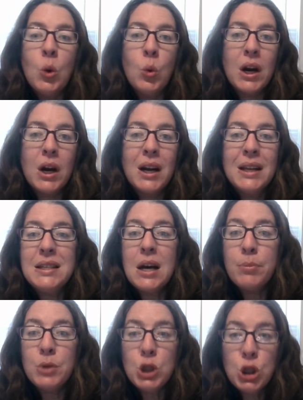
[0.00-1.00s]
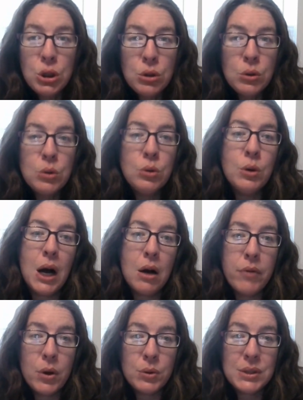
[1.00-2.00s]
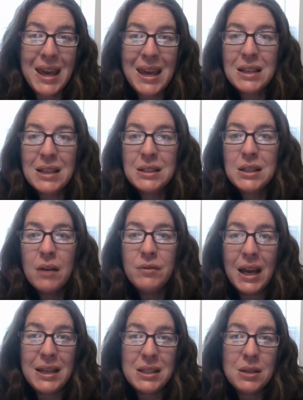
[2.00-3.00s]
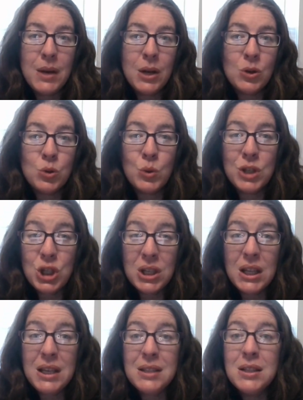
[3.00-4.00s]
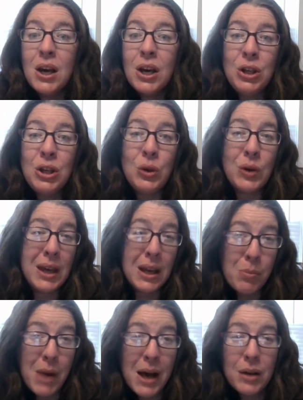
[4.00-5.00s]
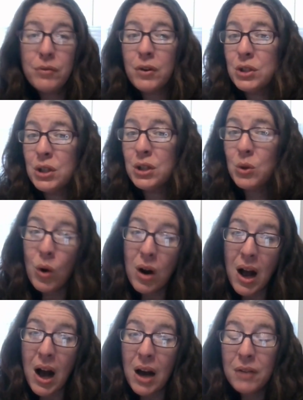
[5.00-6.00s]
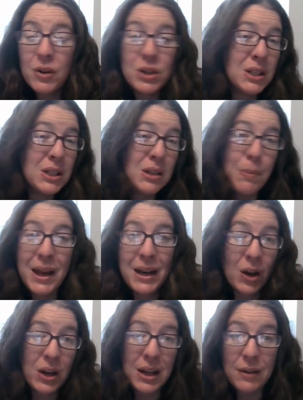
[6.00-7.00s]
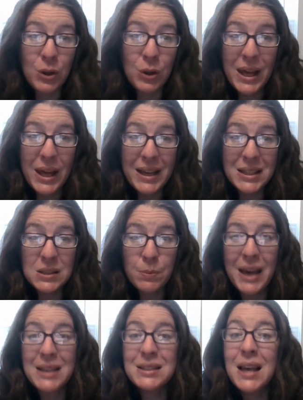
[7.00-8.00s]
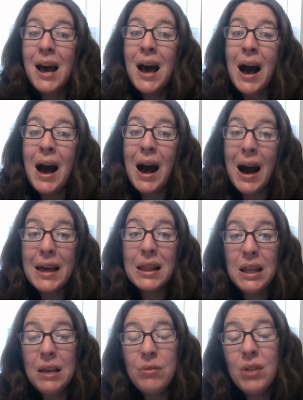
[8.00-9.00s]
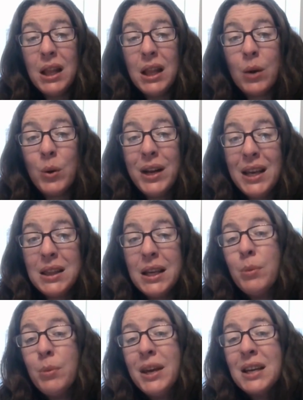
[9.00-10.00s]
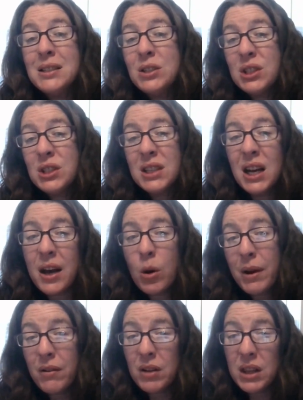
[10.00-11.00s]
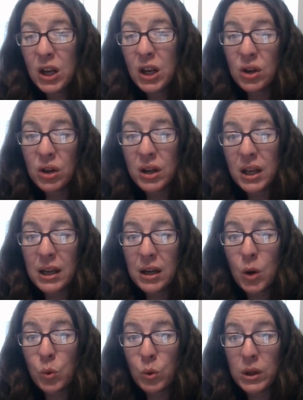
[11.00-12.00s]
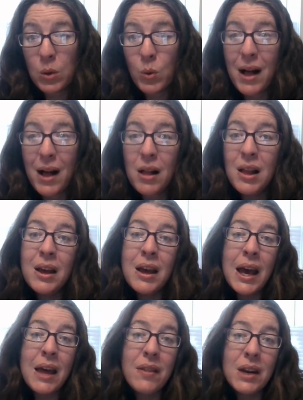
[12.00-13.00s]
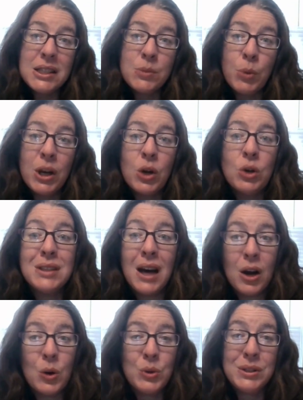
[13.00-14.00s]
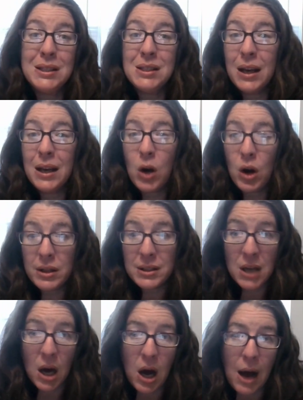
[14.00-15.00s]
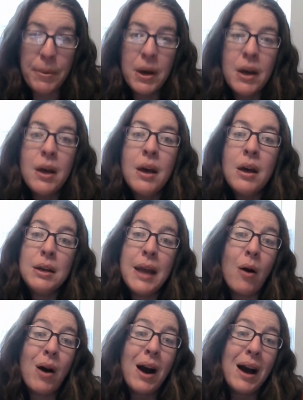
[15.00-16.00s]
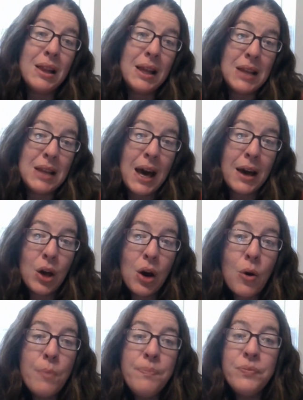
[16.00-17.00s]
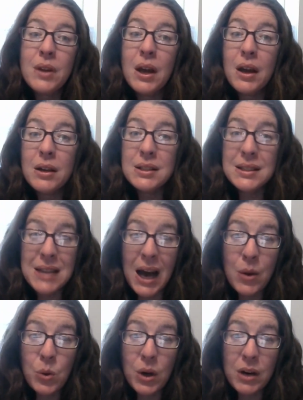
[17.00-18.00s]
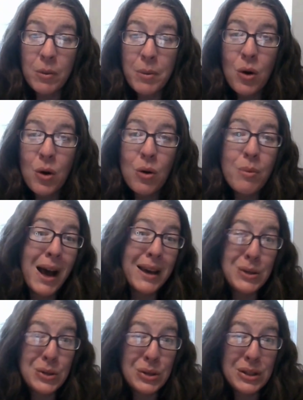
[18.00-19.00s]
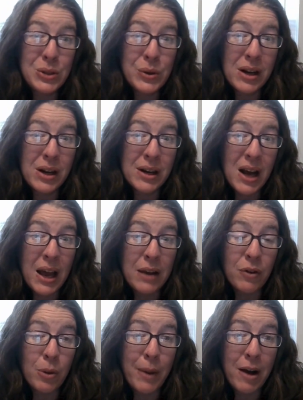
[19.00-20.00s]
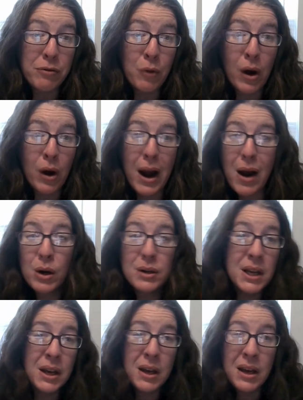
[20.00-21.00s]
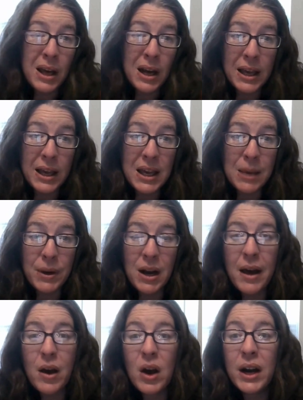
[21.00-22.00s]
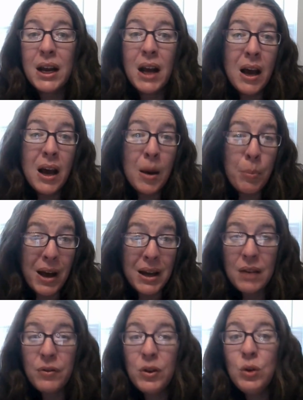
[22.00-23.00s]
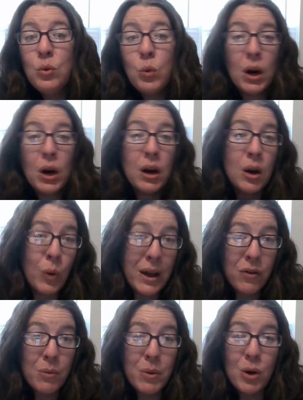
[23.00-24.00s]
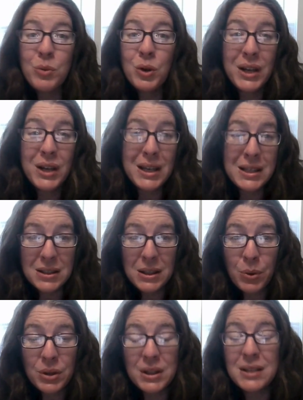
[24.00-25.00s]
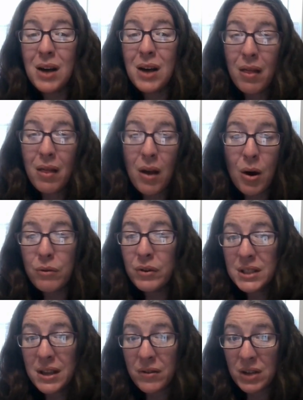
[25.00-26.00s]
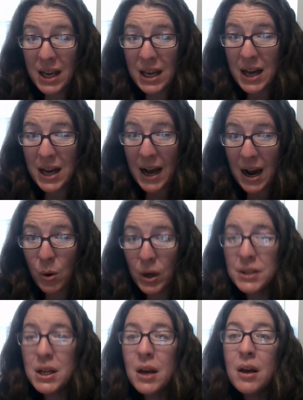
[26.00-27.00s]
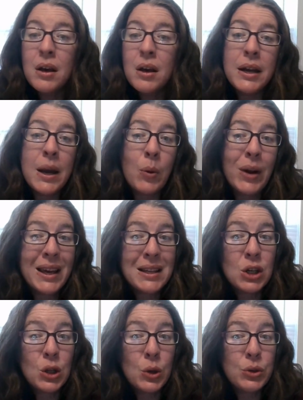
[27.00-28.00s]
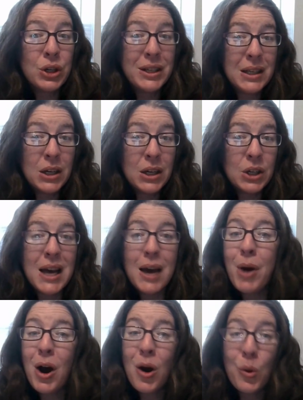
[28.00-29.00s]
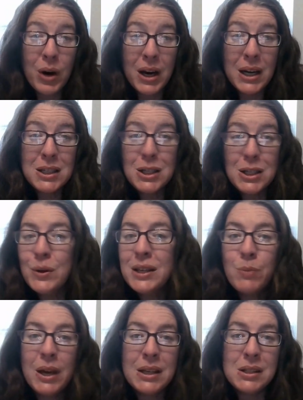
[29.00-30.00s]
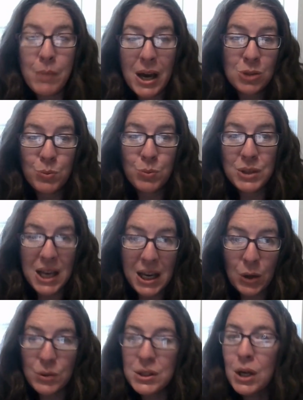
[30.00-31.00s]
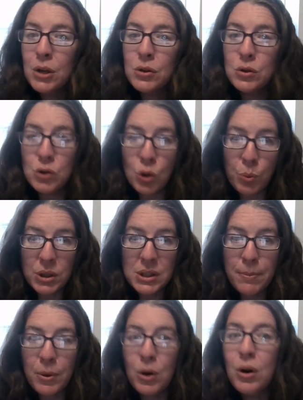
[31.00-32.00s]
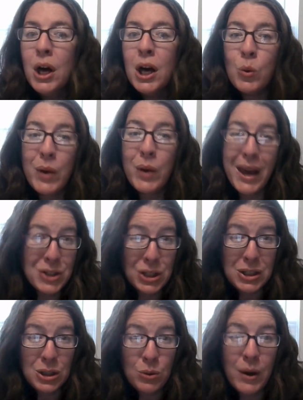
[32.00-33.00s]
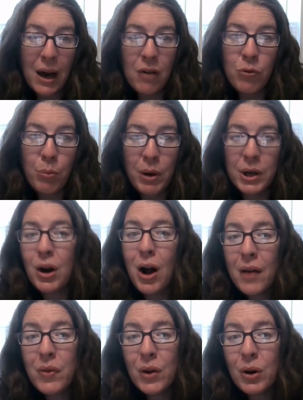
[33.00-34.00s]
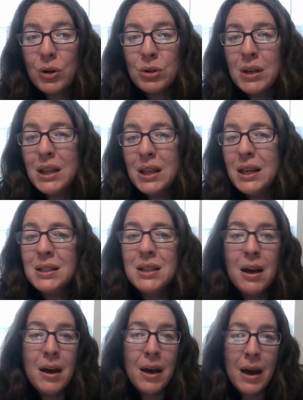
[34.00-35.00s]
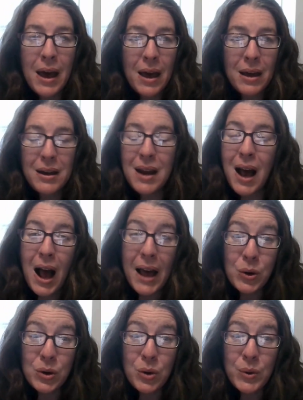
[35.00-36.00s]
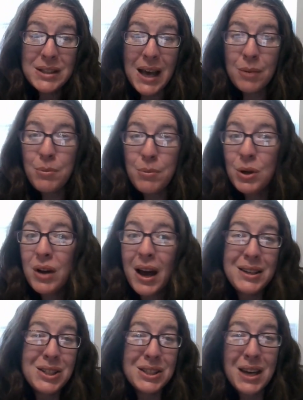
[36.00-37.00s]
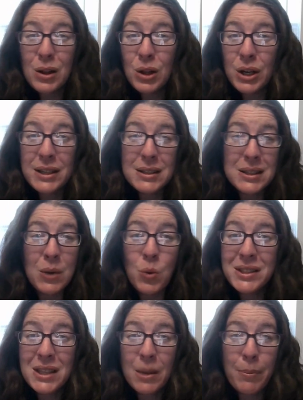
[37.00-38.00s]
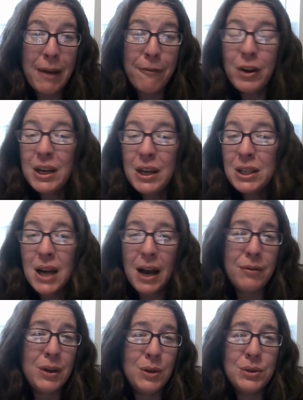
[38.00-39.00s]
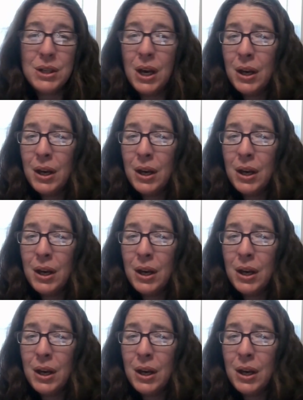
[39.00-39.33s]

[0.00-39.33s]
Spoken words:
We're going to dump 2 of those cans of diced tomatoes with chilies. You can get a mild version or a hot version depending on if you like spice. I leave the liquid in there because it's just going to help everything cook and go really well. And then I sprinkle taco seasoning on top. Now, I let that go. Since I work from home, I usually do it on high for about 4 hours and I keep an eye on it. But if you work away from home, you could easily put this on low for 7 to 8 hours. Now, when it gets closer to dinner time, all we're going to do is make some mashed potatoes. Super simple. We actually do have butter on the grocery list, and I don't always add milk. I just kind of look and see what's in my fridge. I've used